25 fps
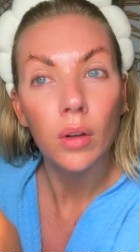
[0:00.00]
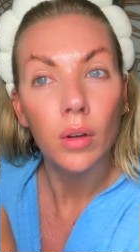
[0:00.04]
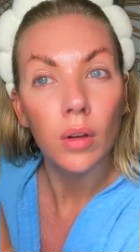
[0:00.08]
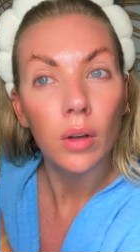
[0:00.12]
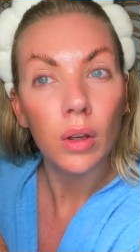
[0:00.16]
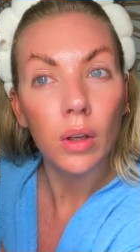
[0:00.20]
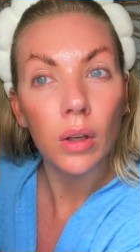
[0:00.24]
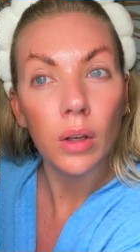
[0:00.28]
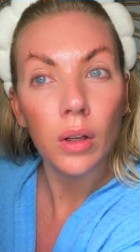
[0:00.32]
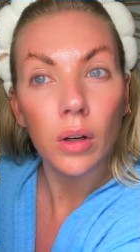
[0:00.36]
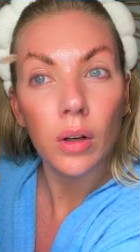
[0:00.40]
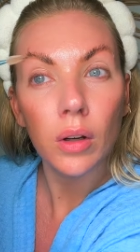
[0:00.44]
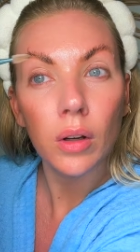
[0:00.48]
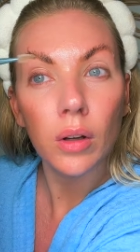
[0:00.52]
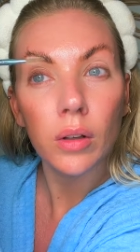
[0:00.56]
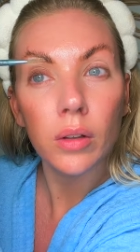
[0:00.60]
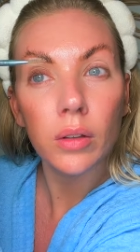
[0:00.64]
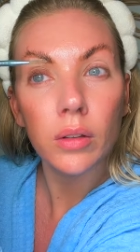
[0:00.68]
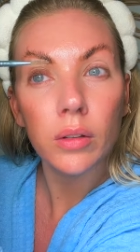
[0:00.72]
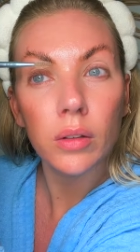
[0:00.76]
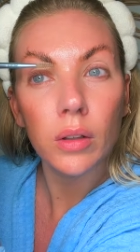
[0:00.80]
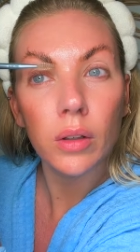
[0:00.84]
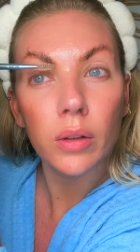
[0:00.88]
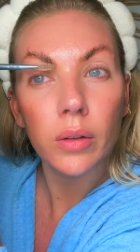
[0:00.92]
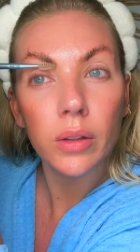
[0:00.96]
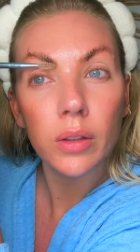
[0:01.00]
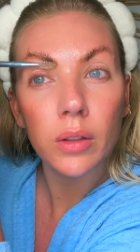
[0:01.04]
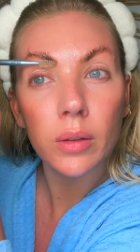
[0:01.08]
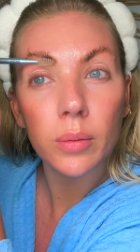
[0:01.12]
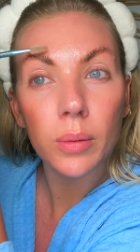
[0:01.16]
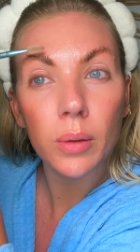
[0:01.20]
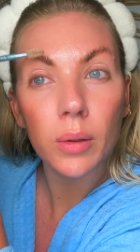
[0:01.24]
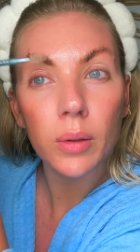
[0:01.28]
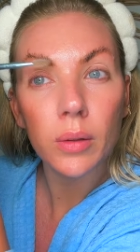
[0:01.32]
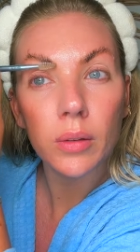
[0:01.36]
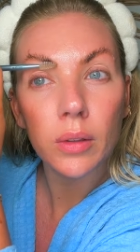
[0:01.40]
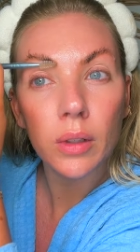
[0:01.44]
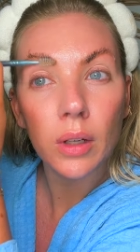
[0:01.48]
it also is
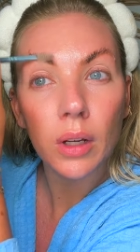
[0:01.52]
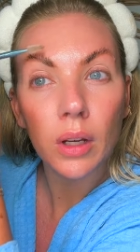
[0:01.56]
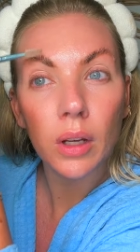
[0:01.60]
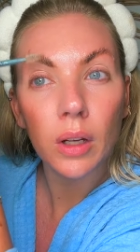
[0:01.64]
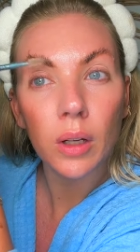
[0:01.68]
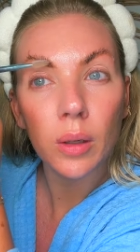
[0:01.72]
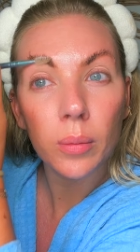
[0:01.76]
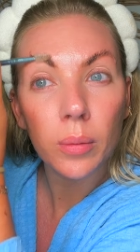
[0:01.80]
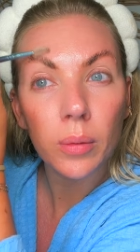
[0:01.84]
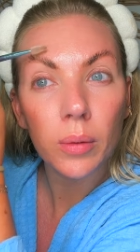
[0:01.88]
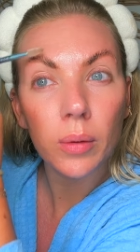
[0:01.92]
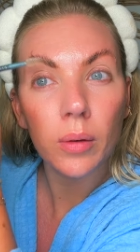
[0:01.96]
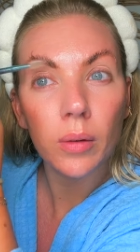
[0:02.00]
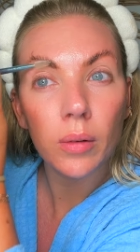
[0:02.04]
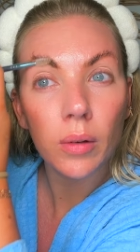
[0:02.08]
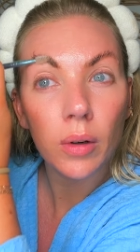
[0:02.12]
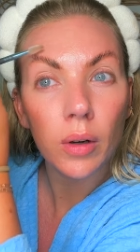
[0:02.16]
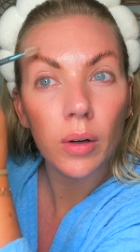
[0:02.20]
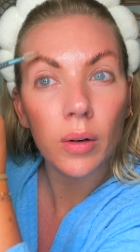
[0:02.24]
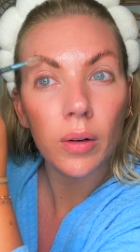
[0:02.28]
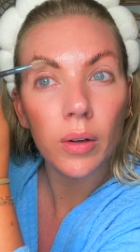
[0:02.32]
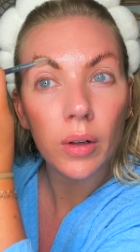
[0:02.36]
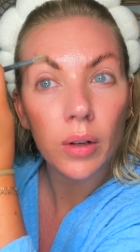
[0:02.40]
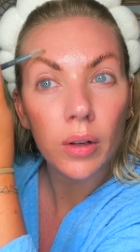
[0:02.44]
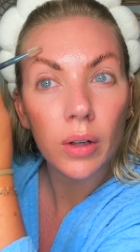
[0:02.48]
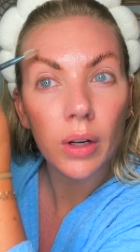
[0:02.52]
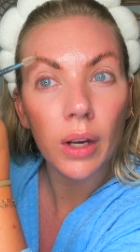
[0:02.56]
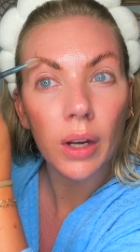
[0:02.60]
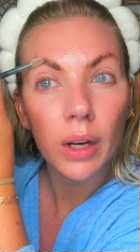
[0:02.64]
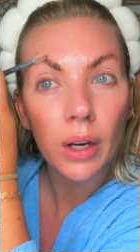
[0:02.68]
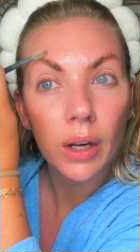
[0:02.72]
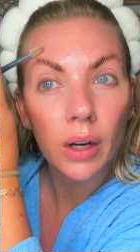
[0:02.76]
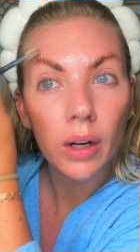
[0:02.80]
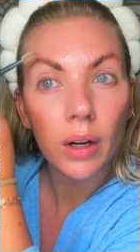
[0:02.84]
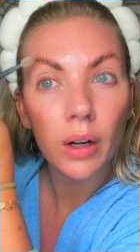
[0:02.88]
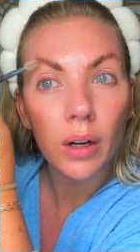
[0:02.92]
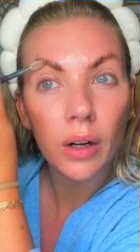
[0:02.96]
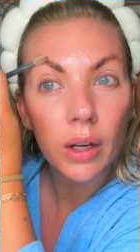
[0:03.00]
supposed to help grow your
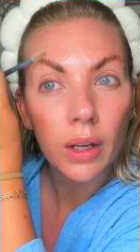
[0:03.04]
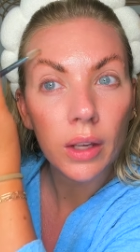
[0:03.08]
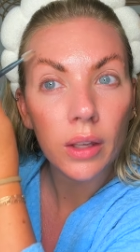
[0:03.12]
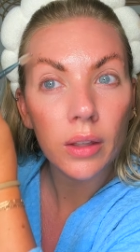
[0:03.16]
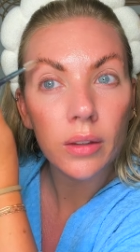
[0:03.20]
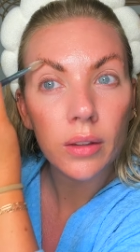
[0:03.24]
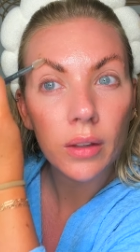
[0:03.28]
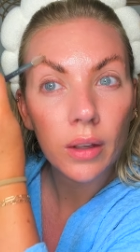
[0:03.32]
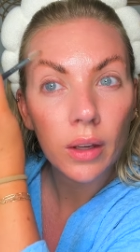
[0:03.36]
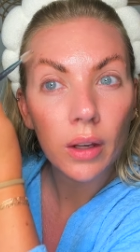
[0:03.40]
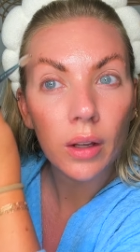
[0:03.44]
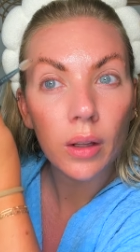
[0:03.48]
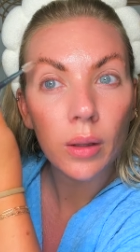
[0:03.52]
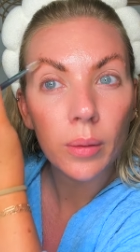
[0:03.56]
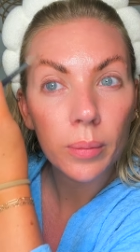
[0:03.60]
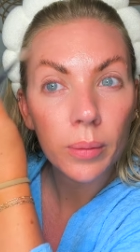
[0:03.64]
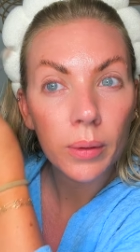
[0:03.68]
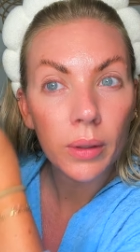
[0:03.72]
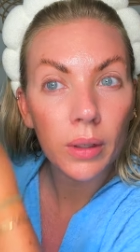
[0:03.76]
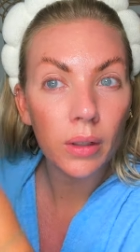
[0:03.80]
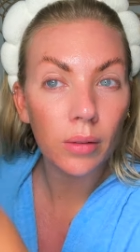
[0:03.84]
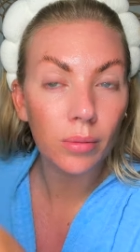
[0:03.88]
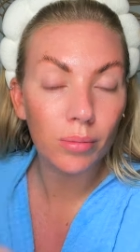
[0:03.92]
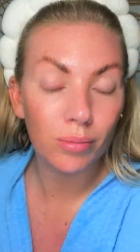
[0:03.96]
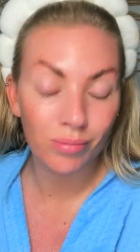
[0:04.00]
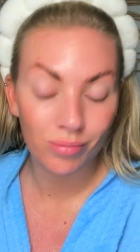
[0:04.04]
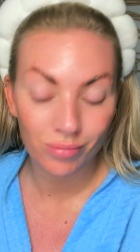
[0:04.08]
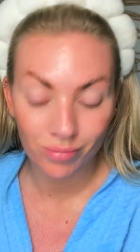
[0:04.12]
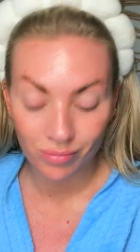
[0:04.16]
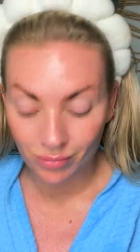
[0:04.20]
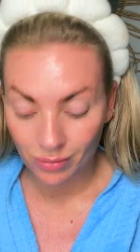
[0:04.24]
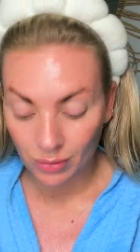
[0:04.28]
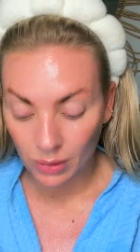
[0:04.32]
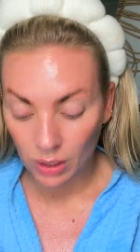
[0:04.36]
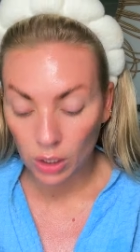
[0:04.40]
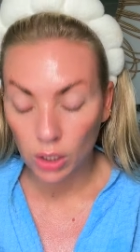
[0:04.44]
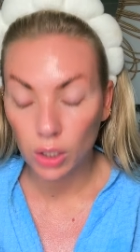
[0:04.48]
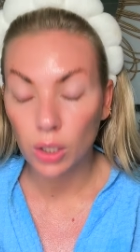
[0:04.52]
hair. Is it helping?
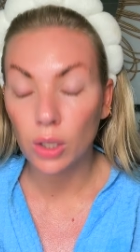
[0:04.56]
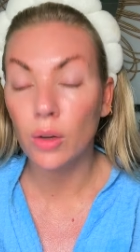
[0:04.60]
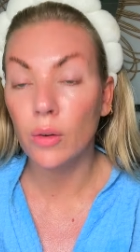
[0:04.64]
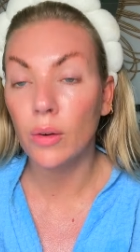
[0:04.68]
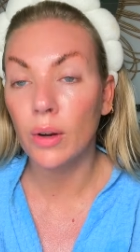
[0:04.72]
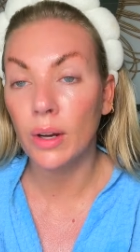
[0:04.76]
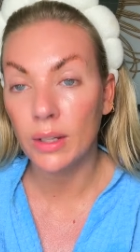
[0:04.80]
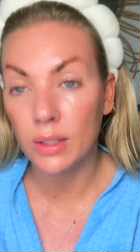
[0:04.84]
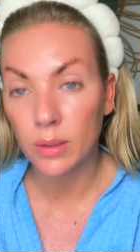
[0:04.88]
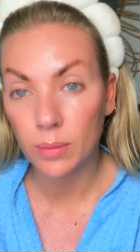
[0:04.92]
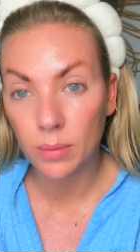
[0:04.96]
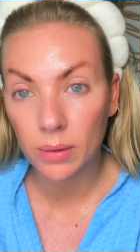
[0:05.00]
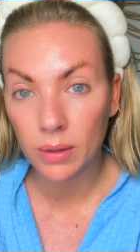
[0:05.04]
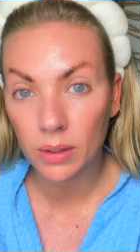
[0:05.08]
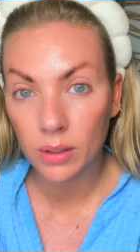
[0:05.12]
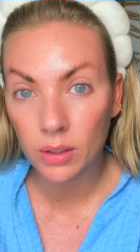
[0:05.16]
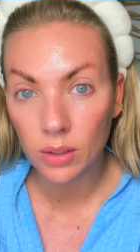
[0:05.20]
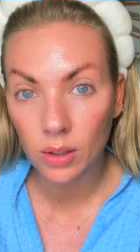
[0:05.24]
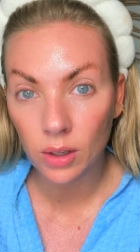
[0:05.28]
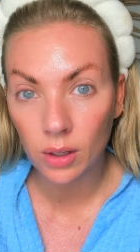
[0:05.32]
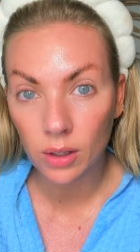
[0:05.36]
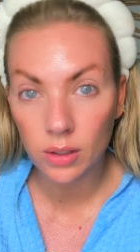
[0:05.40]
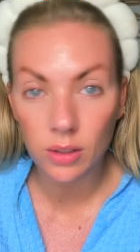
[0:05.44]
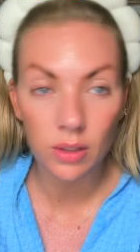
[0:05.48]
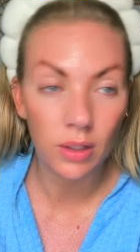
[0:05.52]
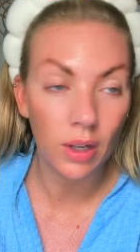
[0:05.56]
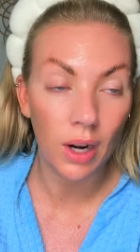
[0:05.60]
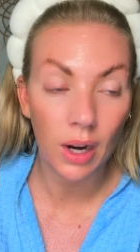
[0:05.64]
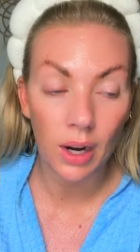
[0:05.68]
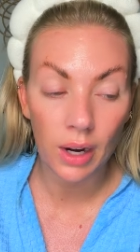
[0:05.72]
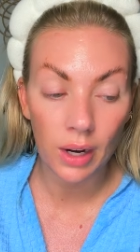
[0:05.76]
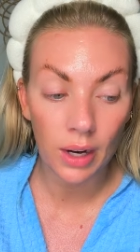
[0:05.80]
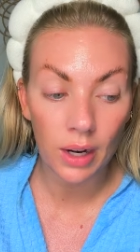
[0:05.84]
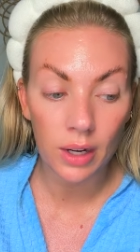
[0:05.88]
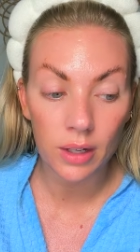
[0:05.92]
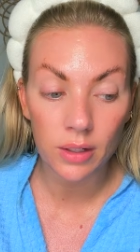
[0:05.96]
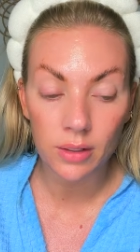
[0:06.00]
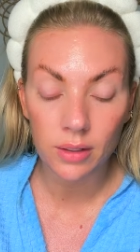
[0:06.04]
You guys be the judge. I
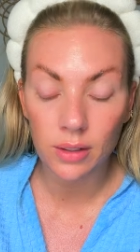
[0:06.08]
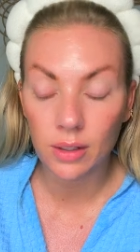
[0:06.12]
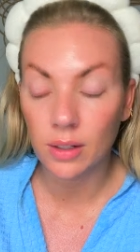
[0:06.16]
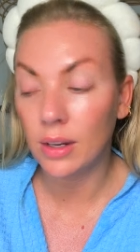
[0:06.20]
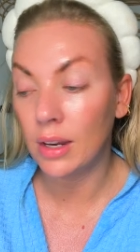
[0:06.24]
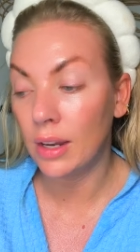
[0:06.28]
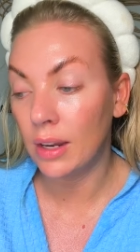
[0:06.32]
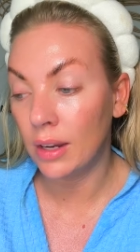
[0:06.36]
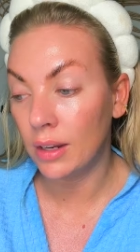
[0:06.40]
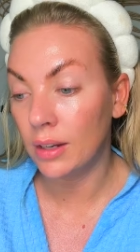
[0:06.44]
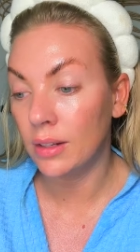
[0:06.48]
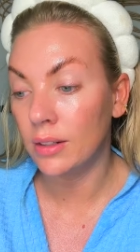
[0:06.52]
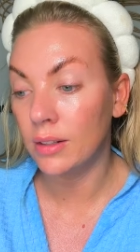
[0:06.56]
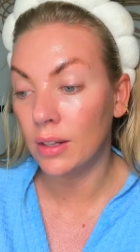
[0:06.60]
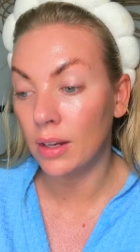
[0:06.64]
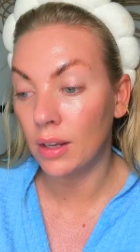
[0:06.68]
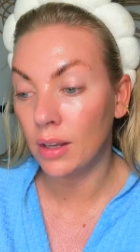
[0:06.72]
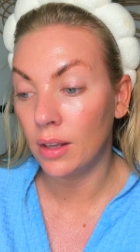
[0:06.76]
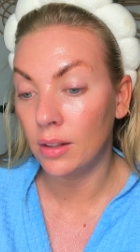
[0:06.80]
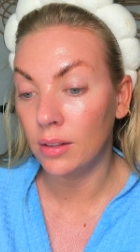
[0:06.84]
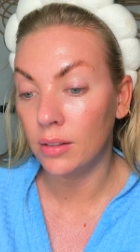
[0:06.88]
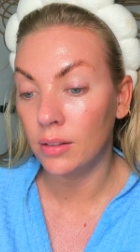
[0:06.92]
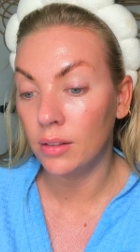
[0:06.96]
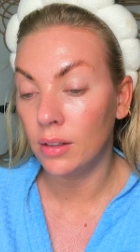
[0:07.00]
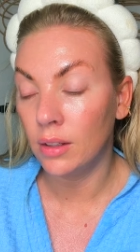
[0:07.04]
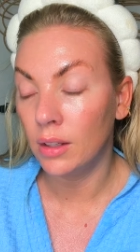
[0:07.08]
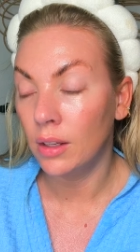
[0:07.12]
actually can't tell.